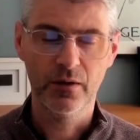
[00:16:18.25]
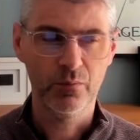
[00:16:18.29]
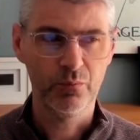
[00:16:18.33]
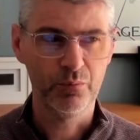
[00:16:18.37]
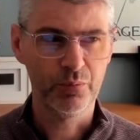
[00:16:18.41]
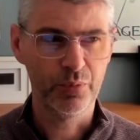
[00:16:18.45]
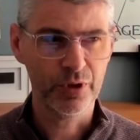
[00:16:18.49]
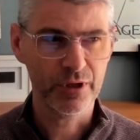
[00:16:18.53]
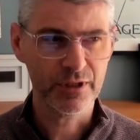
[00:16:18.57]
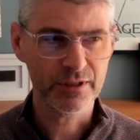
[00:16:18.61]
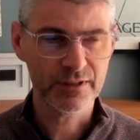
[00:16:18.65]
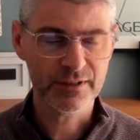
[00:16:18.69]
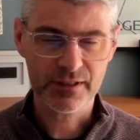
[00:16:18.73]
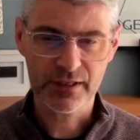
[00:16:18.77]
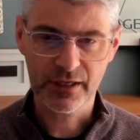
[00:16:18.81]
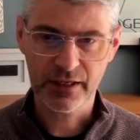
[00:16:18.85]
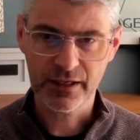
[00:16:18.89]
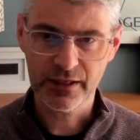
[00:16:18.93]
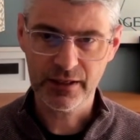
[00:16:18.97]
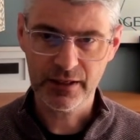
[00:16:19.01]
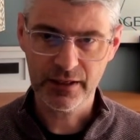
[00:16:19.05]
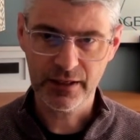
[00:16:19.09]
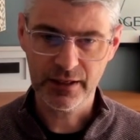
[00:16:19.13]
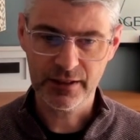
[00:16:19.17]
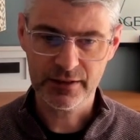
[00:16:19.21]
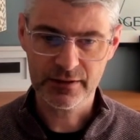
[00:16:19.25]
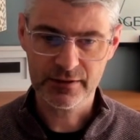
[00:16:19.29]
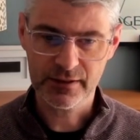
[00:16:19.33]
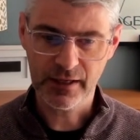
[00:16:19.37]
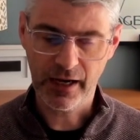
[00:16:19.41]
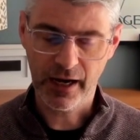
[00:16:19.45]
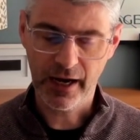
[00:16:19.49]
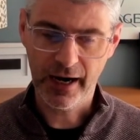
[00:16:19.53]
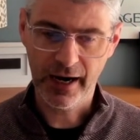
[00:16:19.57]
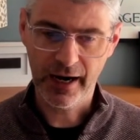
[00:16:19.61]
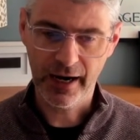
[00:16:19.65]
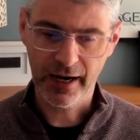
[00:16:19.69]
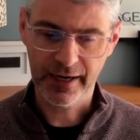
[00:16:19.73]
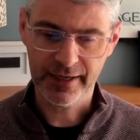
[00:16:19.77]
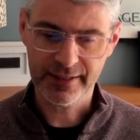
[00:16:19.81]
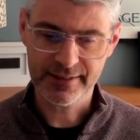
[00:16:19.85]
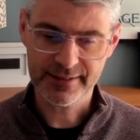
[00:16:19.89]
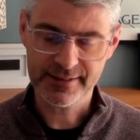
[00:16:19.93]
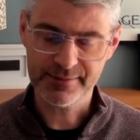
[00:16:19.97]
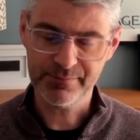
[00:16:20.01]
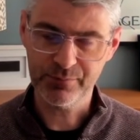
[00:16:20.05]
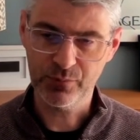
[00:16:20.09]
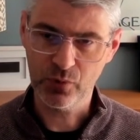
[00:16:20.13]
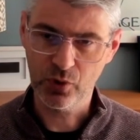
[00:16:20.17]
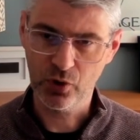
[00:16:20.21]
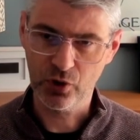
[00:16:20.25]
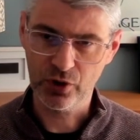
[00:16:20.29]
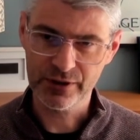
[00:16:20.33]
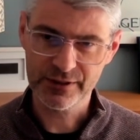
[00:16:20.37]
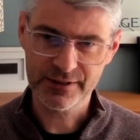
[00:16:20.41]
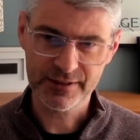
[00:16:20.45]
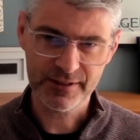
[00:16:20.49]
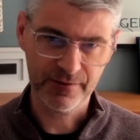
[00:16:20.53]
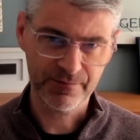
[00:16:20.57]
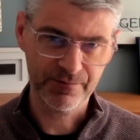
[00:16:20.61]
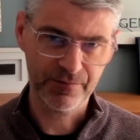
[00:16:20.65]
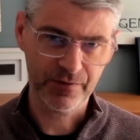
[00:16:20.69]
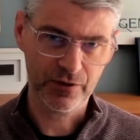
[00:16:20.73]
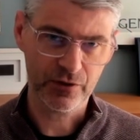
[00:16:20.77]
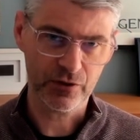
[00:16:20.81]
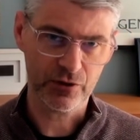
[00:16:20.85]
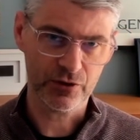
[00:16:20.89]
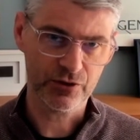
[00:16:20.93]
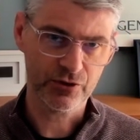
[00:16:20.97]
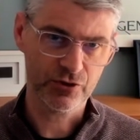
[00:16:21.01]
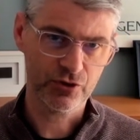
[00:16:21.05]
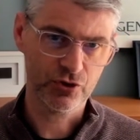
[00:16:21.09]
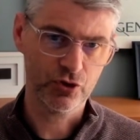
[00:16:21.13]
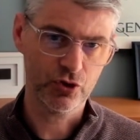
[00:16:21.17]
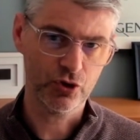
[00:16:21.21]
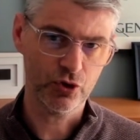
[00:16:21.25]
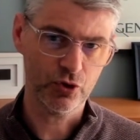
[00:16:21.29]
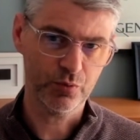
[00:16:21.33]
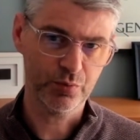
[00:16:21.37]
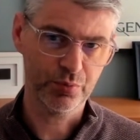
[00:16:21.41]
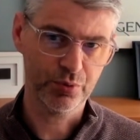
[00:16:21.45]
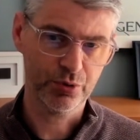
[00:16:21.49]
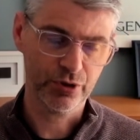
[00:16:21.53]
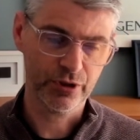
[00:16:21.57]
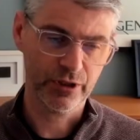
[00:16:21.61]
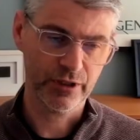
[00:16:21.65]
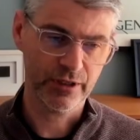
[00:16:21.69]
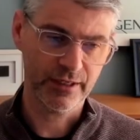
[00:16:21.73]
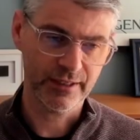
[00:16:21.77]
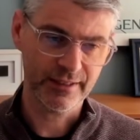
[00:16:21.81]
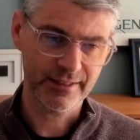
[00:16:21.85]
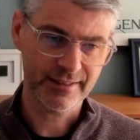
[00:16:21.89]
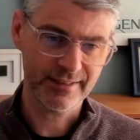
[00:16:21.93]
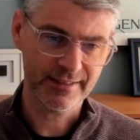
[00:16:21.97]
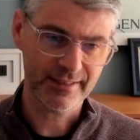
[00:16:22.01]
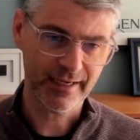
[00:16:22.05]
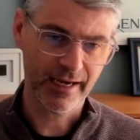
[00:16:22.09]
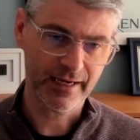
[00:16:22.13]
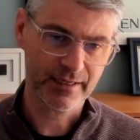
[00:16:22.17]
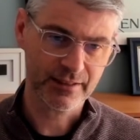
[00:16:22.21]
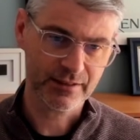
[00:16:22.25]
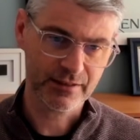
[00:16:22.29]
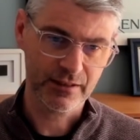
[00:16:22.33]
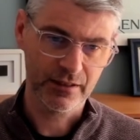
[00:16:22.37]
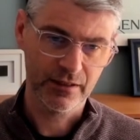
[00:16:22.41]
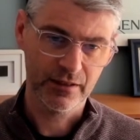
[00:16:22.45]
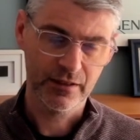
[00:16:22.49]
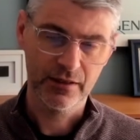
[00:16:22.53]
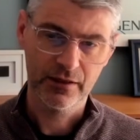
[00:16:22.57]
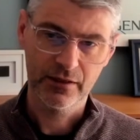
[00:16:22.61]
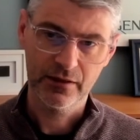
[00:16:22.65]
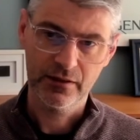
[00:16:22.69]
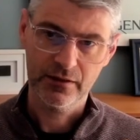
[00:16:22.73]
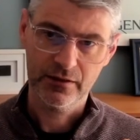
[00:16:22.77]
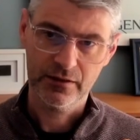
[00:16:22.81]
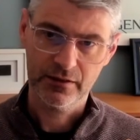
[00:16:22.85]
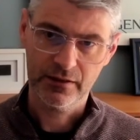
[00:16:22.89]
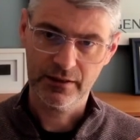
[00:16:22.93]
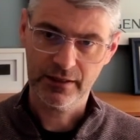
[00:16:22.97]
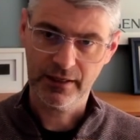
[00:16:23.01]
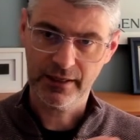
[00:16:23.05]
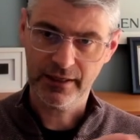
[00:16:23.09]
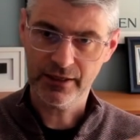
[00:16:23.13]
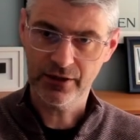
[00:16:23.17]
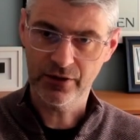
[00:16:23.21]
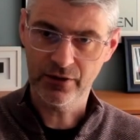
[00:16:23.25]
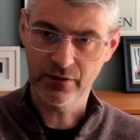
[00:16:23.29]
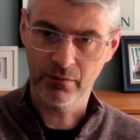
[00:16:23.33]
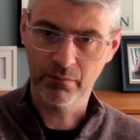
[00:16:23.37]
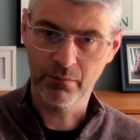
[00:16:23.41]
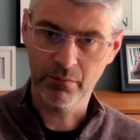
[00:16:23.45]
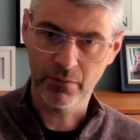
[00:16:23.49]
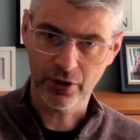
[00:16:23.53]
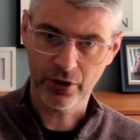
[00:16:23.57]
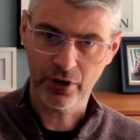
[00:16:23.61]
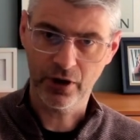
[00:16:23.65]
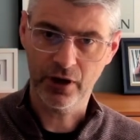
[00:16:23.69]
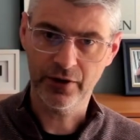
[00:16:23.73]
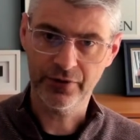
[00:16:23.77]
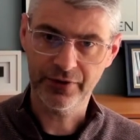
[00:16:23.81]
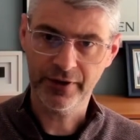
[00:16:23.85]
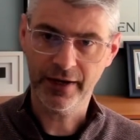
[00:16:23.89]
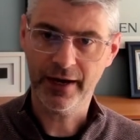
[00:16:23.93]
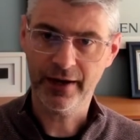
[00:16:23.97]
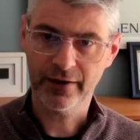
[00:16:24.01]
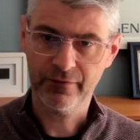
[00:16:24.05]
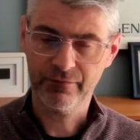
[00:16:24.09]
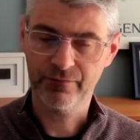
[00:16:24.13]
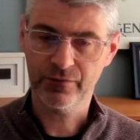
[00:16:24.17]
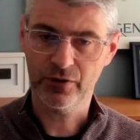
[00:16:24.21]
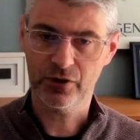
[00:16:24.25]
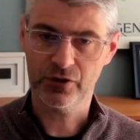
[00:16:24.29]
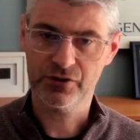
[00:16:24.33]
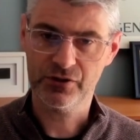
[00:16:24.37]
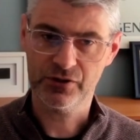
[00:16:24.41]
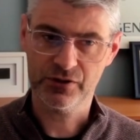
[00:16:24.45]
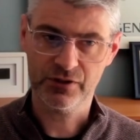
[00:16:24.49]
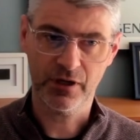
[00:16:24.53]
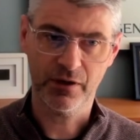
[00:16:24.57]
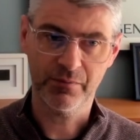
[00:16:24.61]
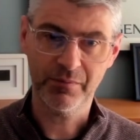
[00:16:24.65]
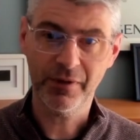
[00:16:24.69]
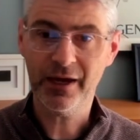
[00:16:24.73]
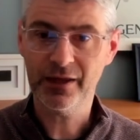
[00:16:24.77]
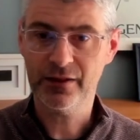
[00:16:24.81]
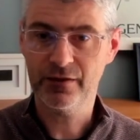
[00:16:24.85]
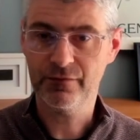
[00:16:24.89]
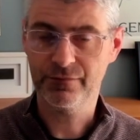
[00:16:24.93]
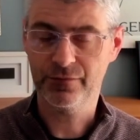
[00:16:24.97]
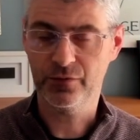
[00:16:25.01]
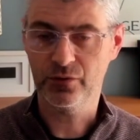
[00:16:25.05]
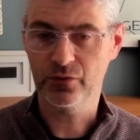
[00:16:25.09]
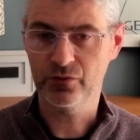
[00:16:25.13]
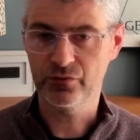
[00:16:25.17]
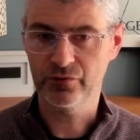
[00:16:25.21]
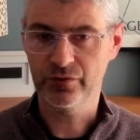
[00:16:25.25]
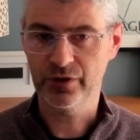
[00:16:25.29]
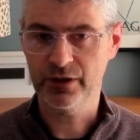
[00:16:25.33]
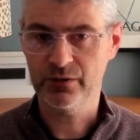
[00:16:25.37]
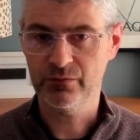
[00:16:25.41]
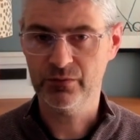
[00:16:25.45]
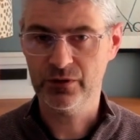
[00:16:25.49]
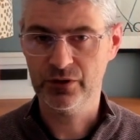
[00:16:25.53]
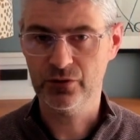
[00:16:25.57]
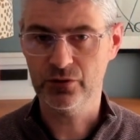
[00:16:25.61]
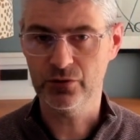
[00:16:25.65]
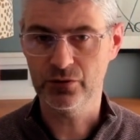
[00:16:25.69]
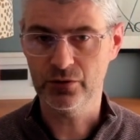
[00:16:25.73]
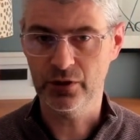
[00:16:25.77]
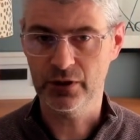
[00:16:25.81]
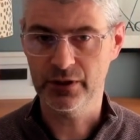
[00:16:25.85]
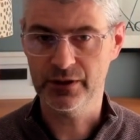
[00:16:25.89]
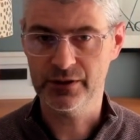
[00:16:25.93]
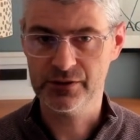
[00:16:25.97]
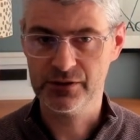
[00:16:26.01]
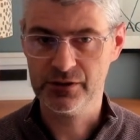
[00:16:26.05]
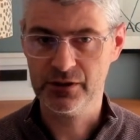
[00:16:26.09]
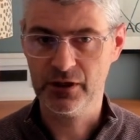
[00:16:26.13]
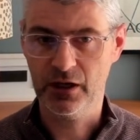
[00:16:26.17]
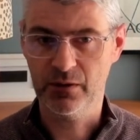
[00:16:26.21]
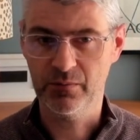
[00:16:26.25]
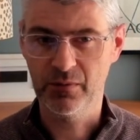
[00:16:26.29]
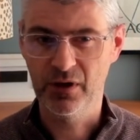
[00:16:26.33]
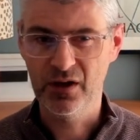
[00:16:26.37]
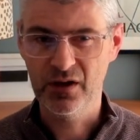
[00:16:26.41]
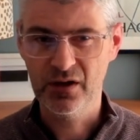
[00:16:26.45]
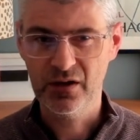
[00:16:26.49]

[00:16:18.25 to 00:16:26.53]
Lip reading: But it's more difficult to put a number on that versus I made the phone ring with Google this time.